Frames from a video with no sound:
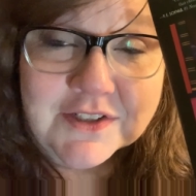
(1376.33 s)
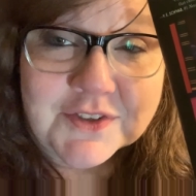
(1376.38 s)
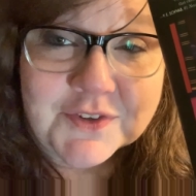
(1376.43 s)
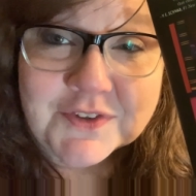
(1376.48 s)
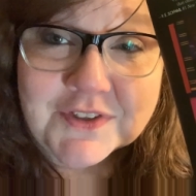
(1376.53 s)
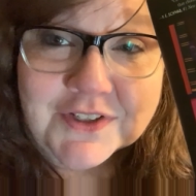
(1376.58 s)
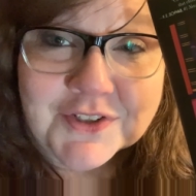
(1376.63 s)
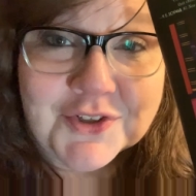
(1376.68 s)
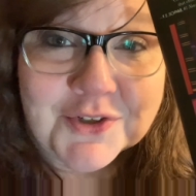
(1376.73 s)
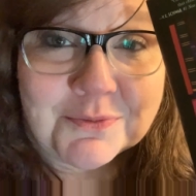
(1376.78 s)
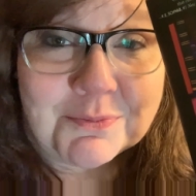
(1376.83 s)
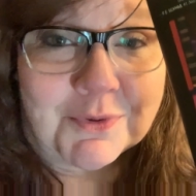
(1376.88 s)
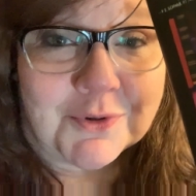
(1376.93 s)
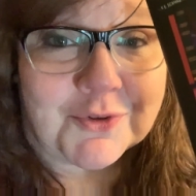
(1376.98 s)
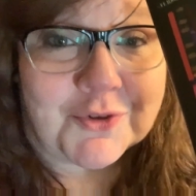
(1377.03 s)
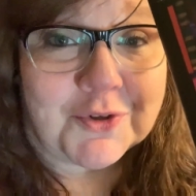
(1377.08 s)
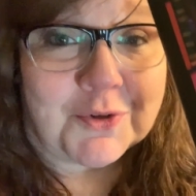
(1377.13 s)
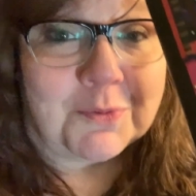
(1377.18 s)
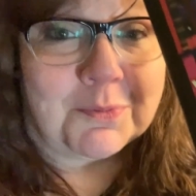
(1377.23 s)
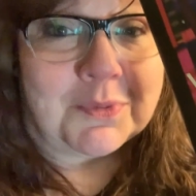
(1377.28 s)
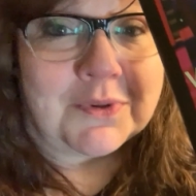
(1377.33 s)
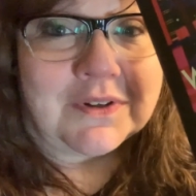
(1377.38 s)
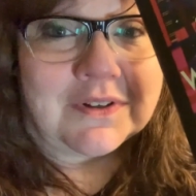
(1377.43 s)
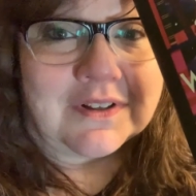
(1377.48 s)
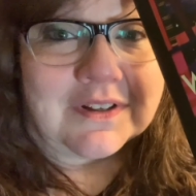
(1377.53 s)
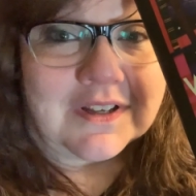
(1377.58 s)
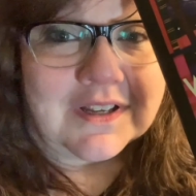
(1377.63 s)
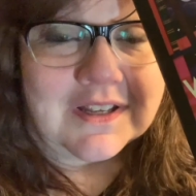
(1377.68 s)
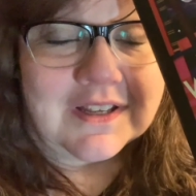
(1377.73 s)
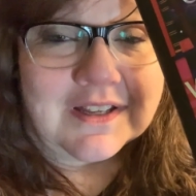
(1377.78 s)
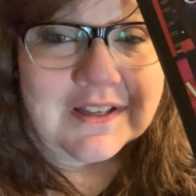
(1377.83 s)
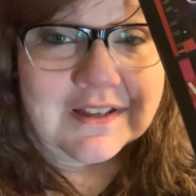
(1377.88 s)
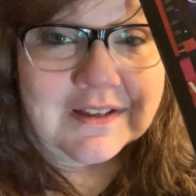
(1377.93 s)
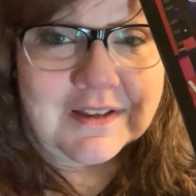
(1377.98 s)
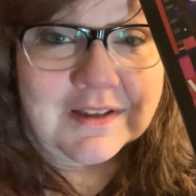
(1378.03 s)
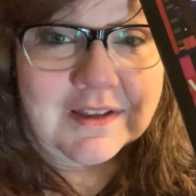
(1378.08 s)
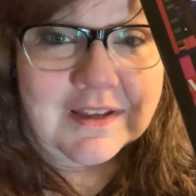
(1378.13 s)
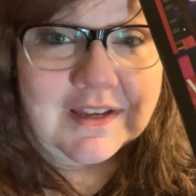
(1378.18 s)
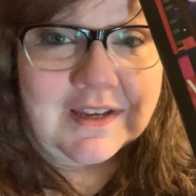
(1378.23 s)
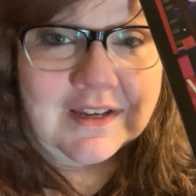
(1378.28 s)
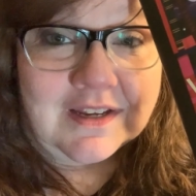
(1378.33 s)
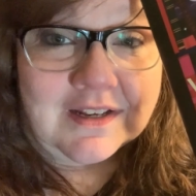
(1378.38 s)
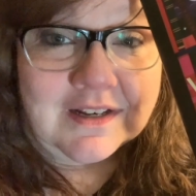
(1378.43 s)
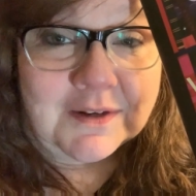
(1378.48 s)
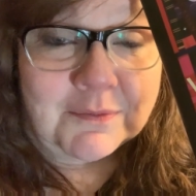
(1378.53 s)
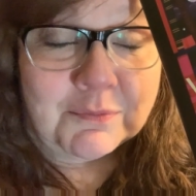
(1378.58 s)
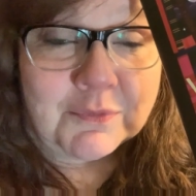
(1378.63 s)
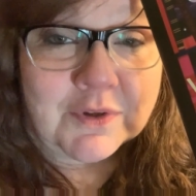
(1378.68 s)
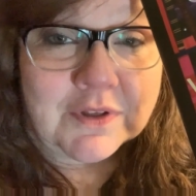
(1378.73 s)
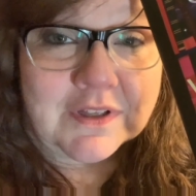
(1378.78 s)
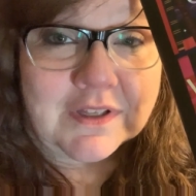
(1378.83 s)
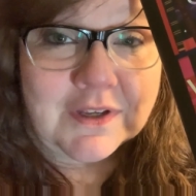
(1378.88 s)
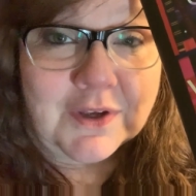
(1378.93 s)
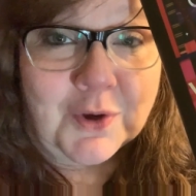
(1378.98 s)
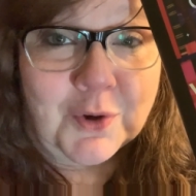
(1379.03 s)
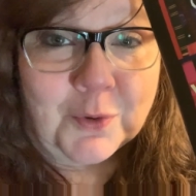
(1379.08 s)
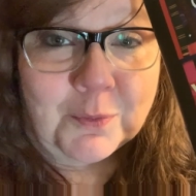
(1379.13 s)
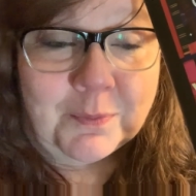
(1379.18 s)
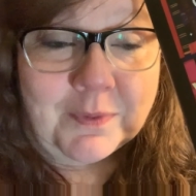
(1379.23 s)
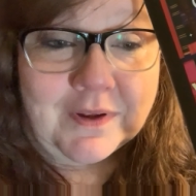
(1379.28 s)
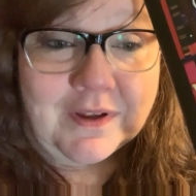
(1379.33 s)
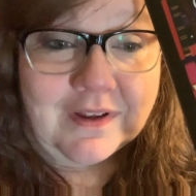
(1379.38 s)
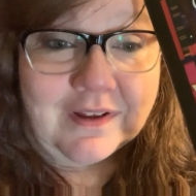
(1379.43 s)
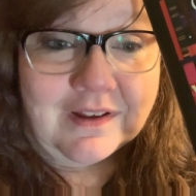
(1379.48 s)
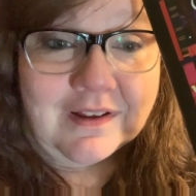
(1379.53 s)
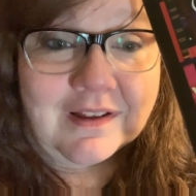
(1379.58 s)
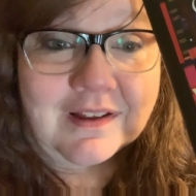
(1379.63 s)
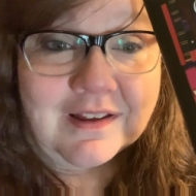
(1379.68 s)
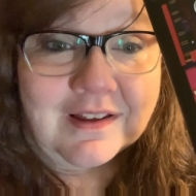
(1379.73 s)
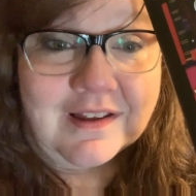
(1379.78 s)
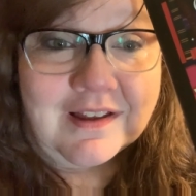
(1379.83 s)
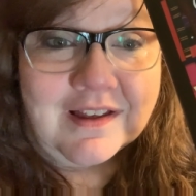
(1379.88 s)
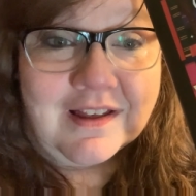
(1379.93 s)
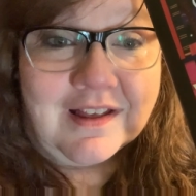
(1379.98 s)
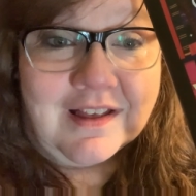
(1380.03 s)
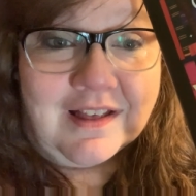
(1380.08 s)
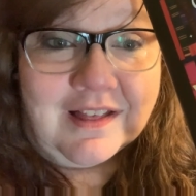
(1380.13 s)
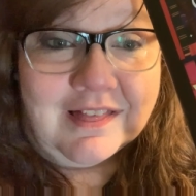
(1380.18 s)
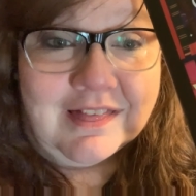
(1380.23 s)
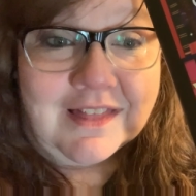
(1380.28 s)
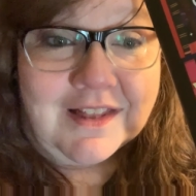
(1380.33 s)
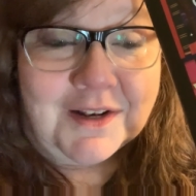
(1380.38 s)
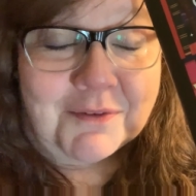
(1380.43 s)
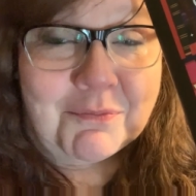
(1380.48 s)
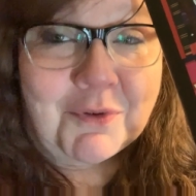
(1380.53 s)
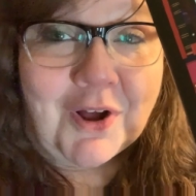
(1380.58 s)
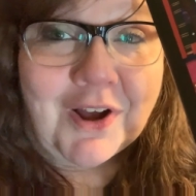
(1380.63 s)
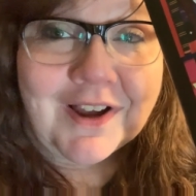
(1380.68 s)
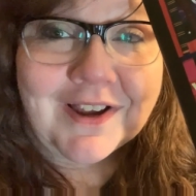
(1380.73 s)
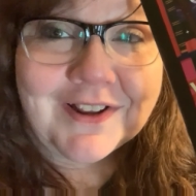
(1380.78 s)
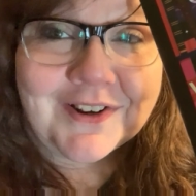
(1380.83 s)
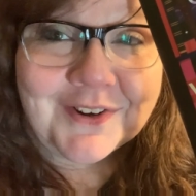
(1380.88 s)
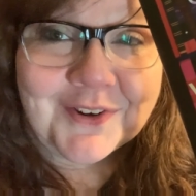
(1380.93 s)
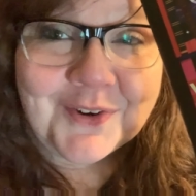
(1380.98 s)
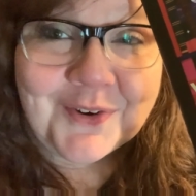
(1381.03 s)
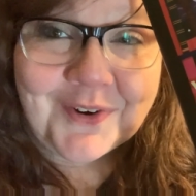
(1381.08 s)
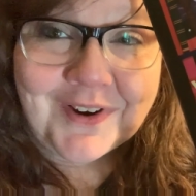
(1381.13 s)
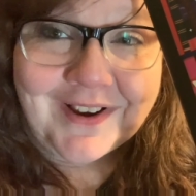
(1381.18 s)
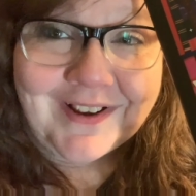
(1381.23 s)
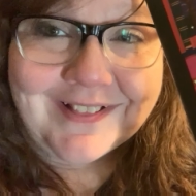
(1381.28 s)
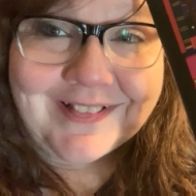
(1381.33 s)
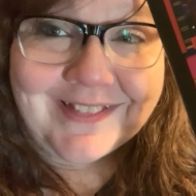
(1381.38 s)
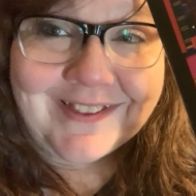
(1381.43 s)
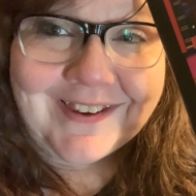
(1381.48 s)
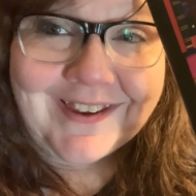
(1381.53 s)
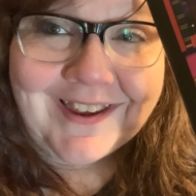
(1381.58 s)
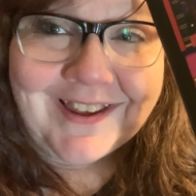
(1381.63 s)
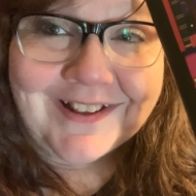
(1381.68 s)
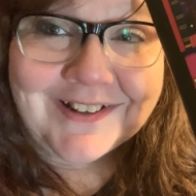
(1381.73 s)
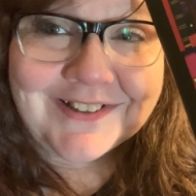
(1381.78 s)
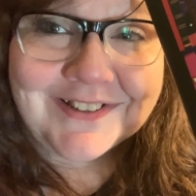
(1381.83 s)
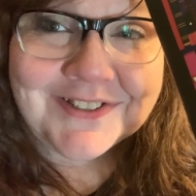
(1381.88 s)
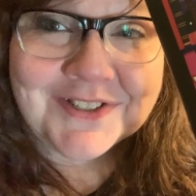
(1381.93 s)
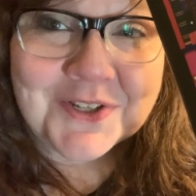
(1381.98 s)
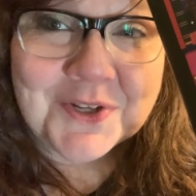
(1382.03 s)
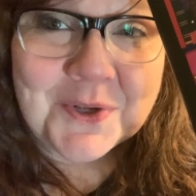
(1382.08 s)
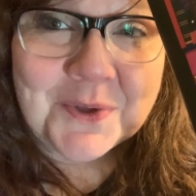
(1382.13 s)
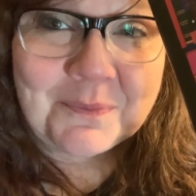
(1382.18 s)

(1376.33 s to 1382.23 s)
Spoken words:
Such an emotional book, and I'm really hoping that I'm not gonna cry the end.